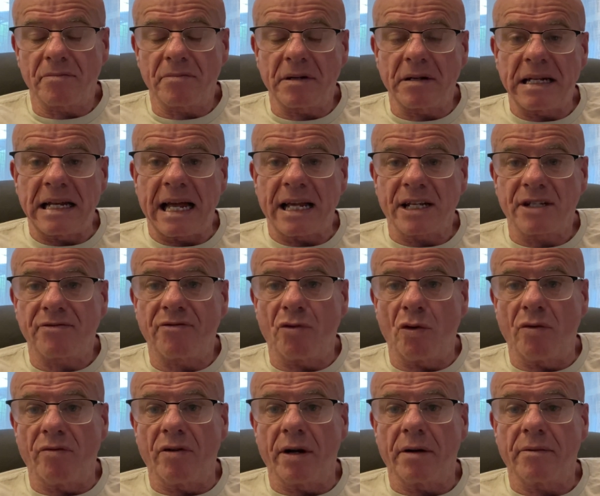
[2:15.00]
less
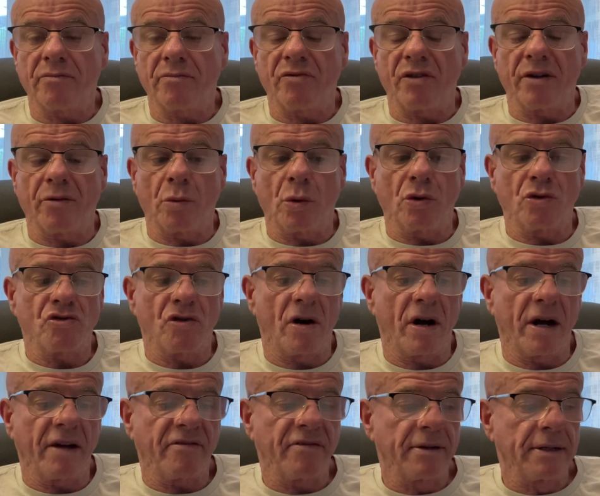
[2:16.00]
for the rear wheel
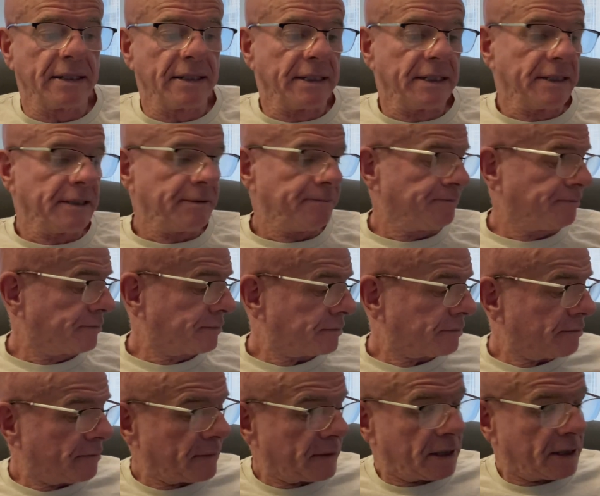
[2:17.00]
drive.
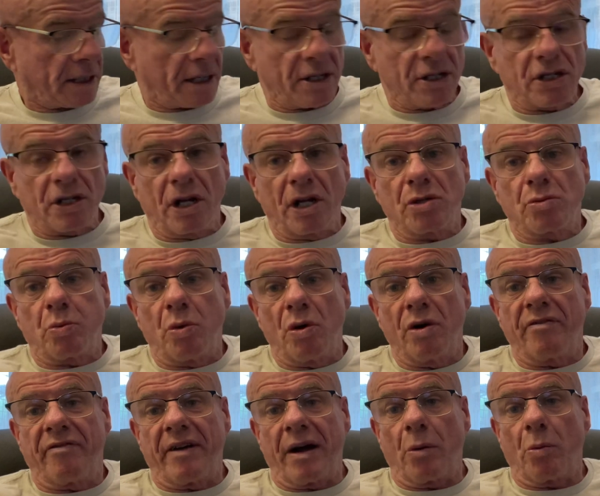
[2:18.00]
So it's
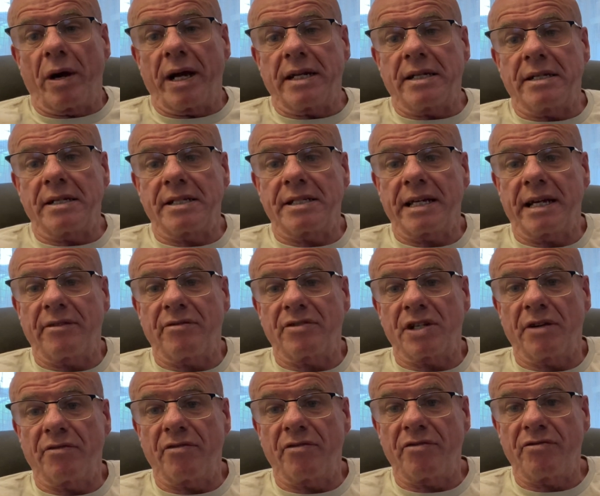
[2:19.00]
worth that wait to save
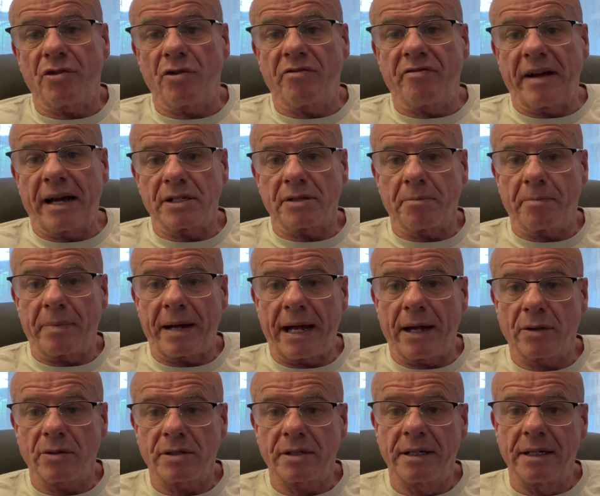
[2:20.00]
yourself a few thousand
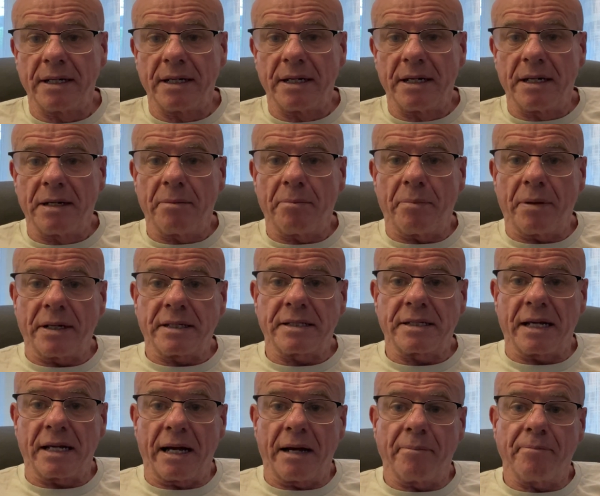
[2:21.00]
pounds.
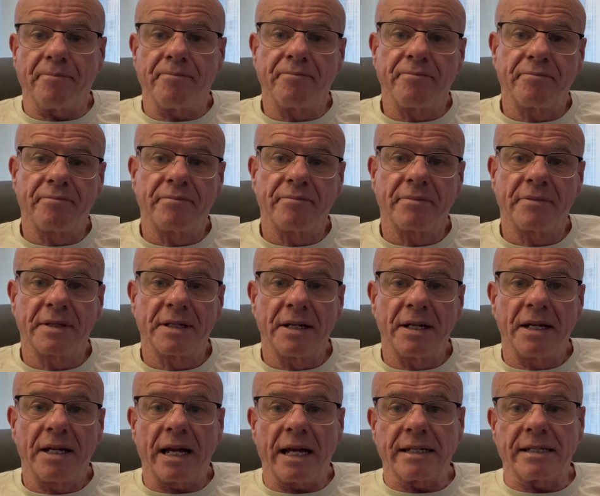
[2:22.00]
But um,
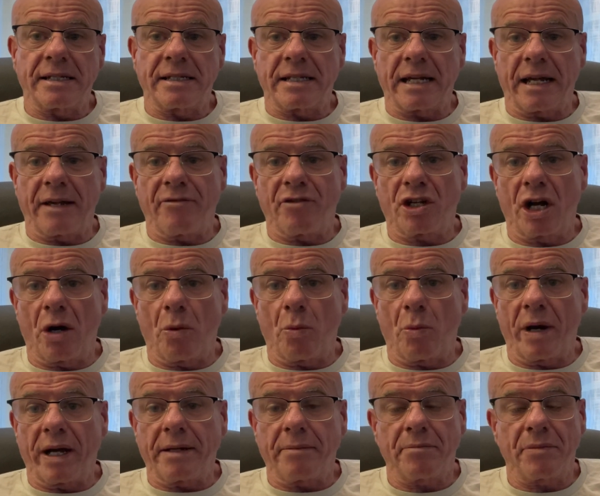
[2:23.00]
as I say, if you can't
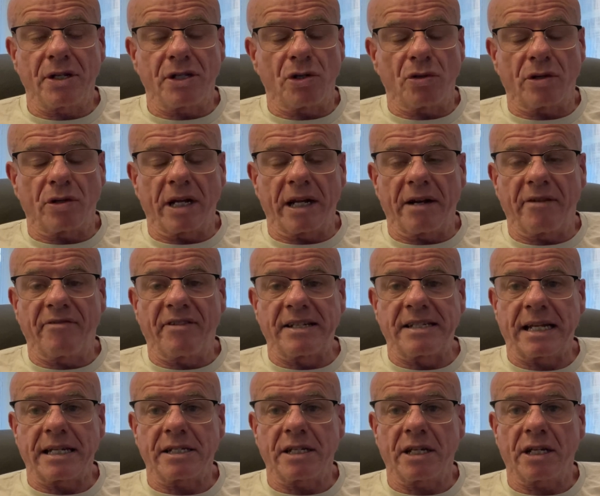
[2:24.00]
wait, you're still getting a
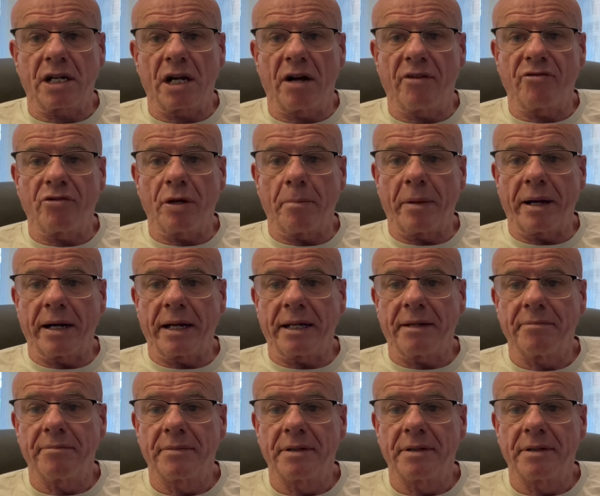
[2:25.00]
fantastic car for your money.